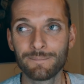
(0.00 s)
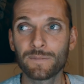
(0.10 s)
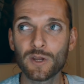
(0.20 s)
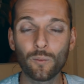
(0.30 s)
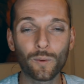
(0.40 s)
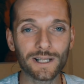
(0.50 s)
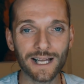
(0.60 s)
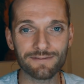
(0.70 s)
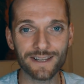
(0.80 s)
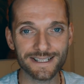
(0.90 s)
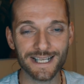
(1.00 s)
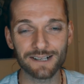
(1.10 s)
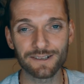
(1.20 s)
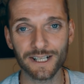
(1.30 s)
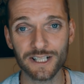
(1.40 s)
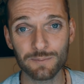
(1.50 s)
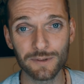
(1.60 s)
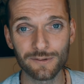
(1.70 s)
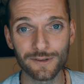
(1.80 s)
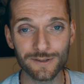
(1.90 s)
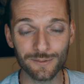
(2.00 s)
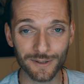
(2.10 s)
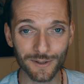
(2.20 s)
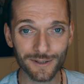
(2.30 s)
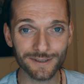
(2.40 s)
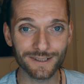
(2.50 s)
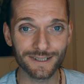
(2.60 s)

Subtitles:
You will have that direct experience with God.